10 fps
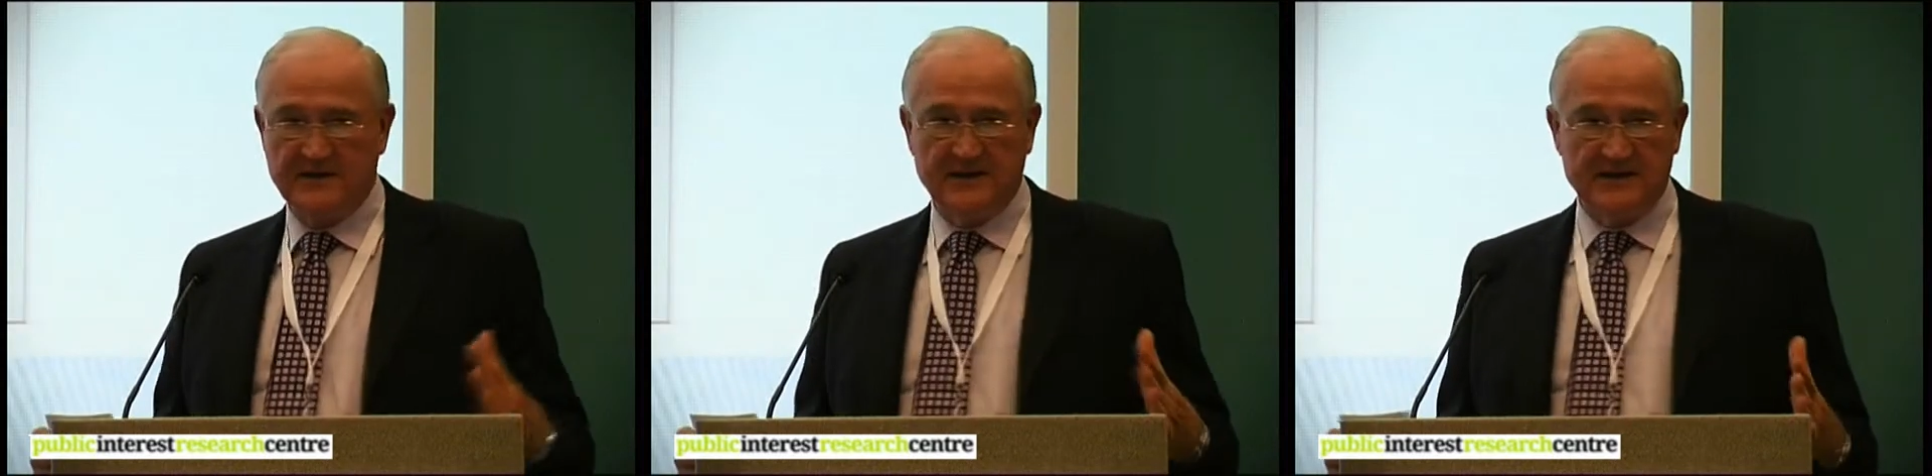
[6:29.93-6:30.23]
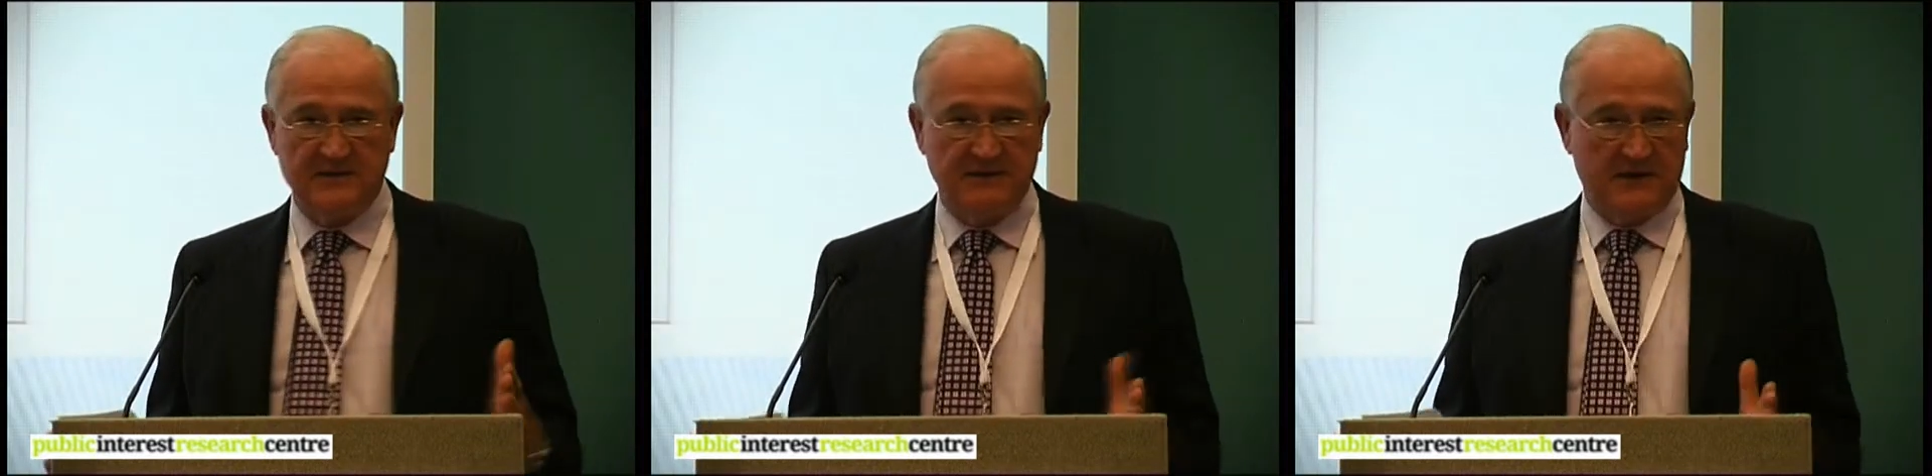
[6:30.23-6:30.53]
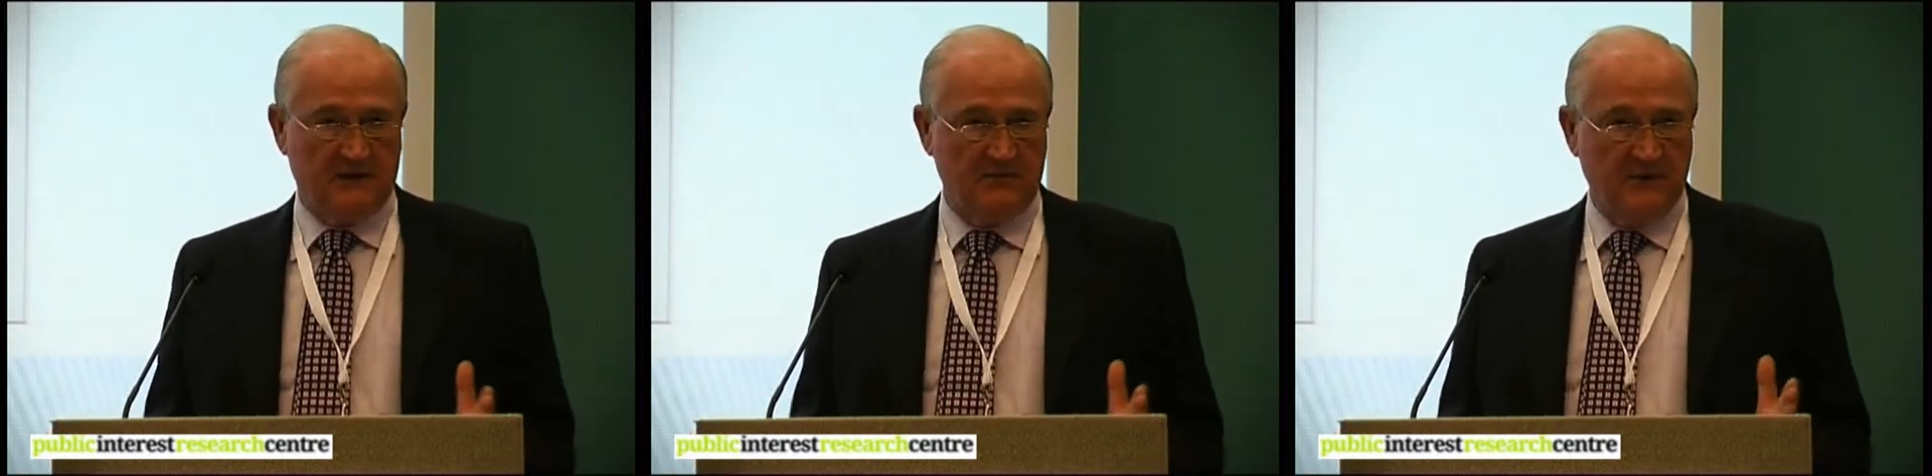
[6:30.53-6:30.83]
This needs to
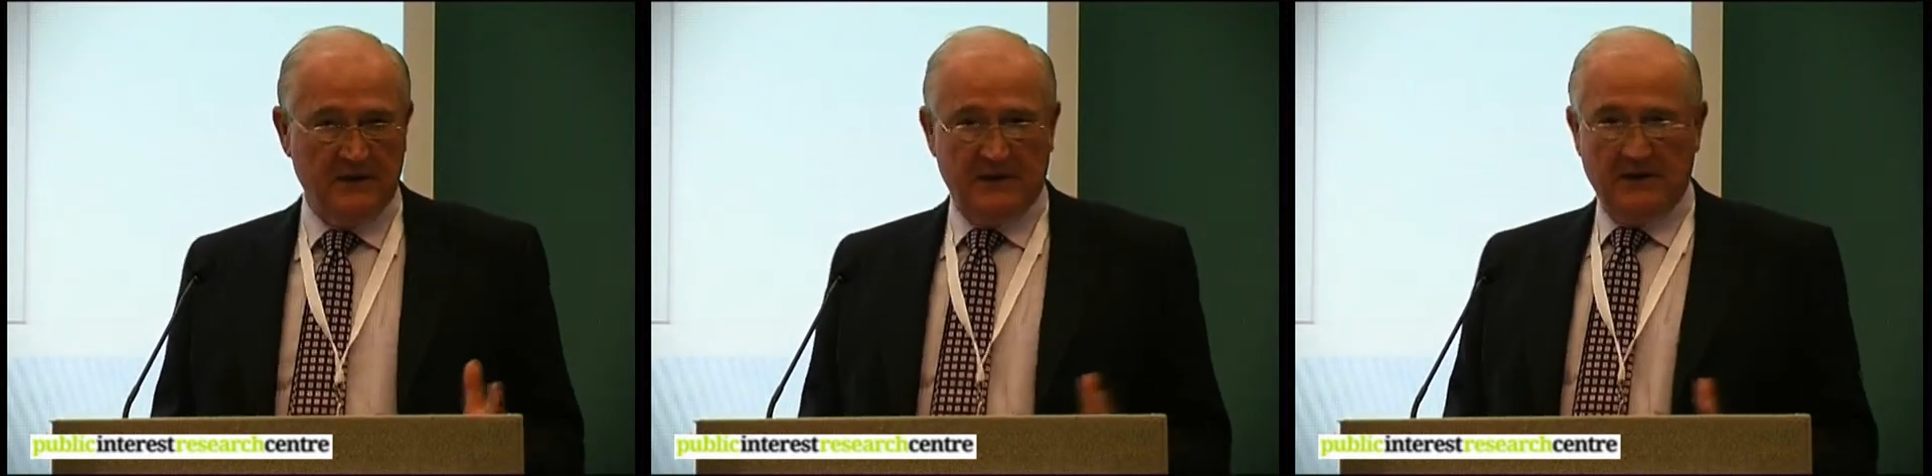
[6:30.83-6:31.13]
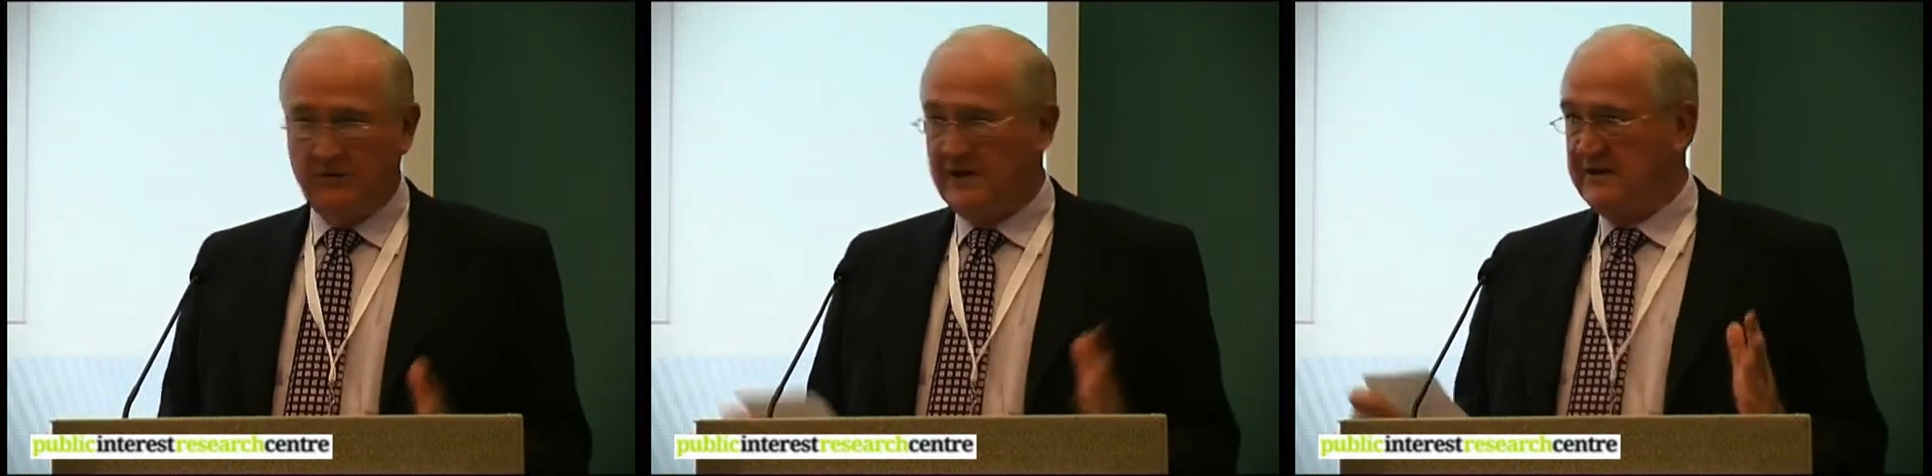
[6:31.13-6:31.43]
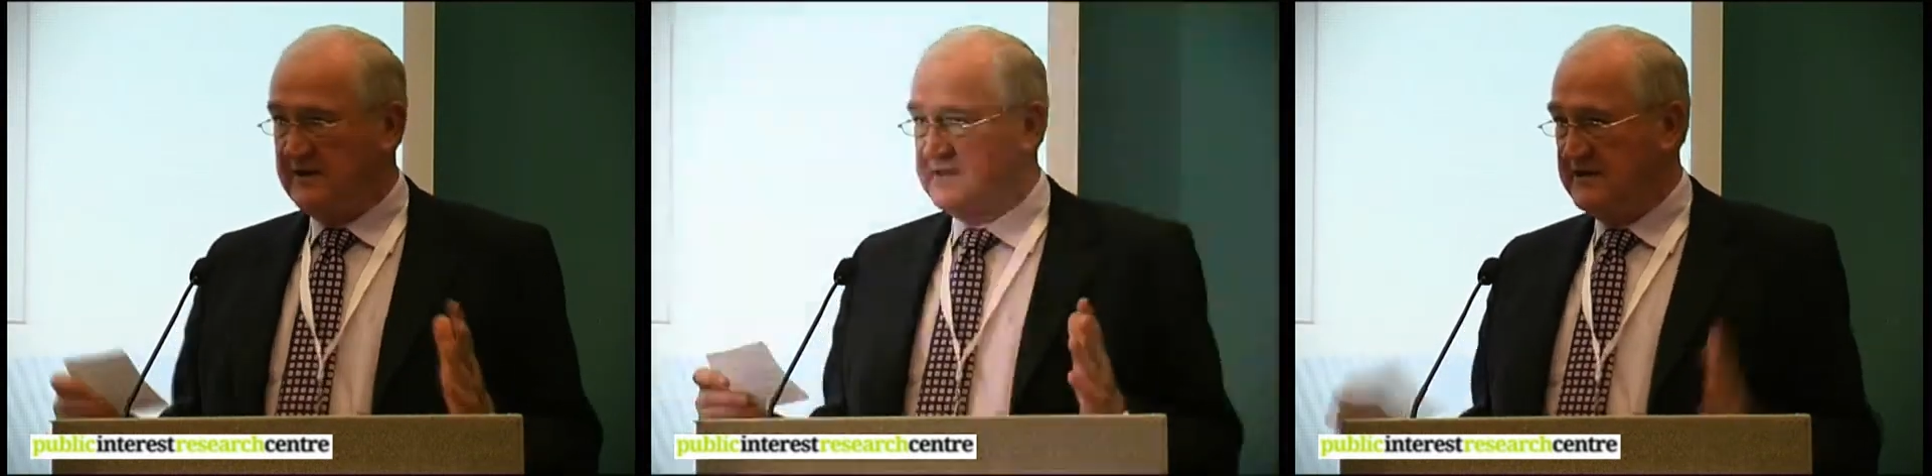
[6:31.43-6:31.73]
become
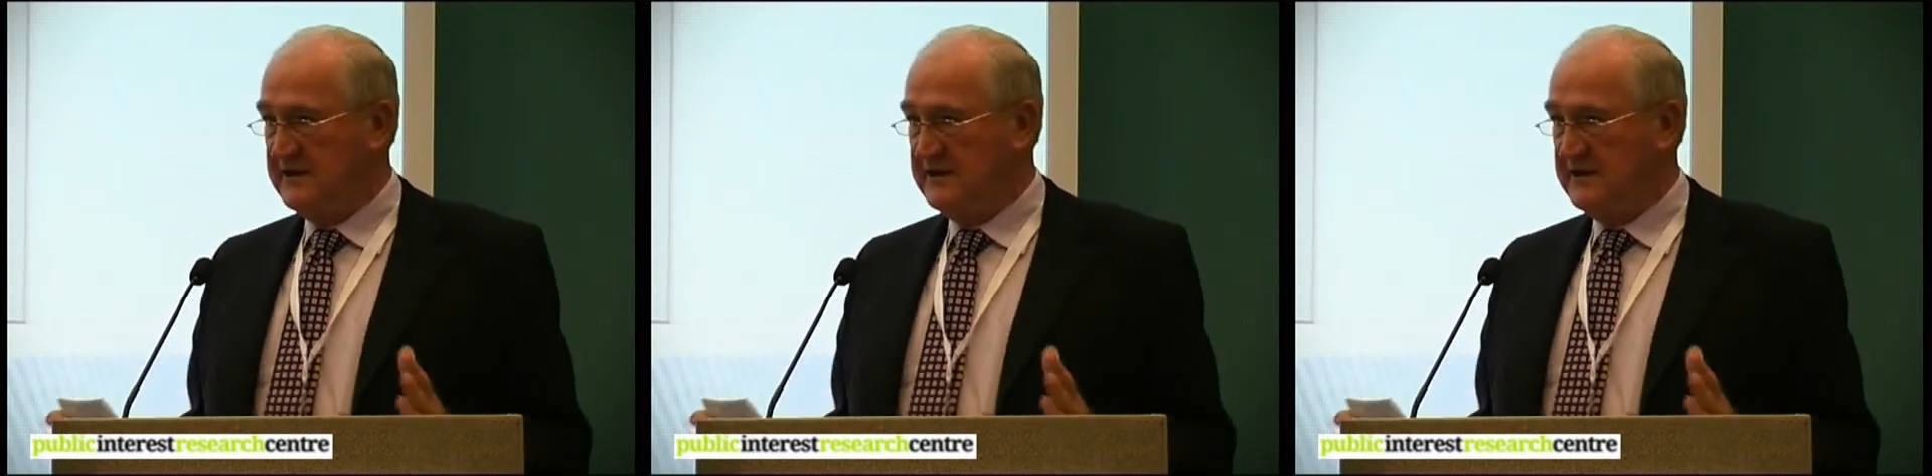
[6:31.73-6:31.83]
what the